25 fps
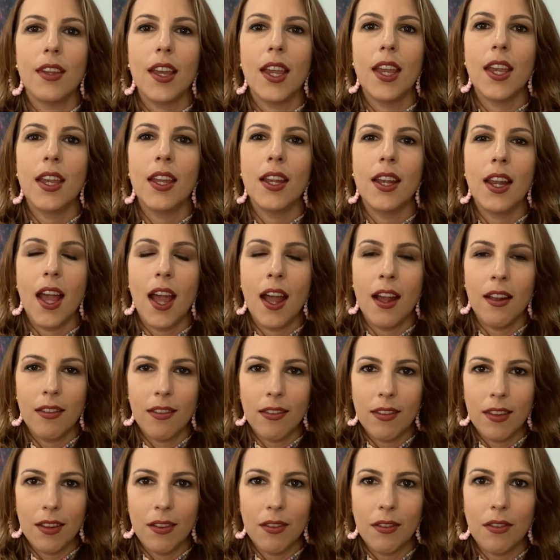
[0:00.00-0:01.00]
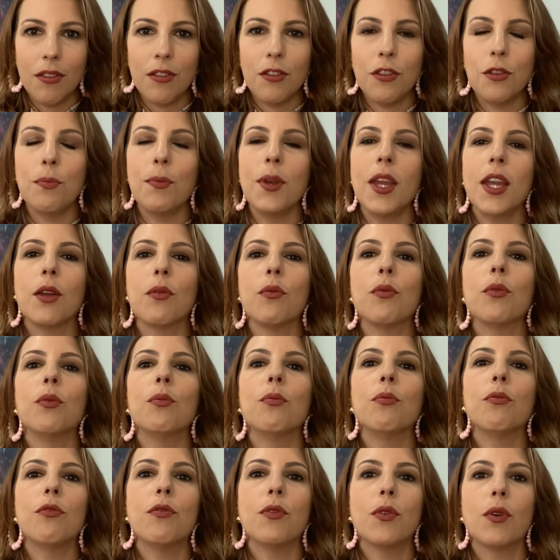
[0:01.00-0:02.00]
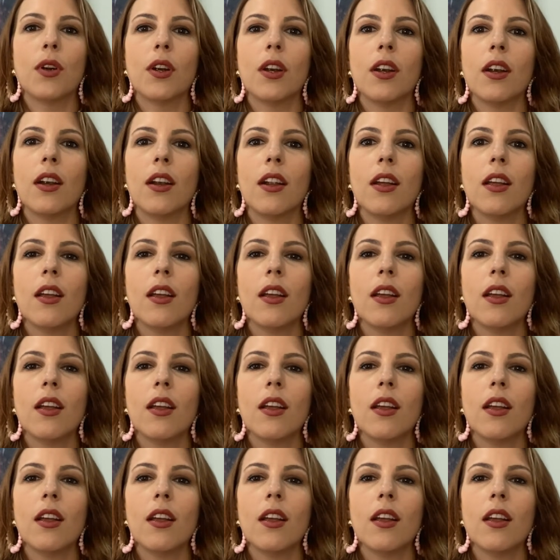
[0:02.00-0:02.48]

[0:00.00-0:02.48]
in essence, to make room for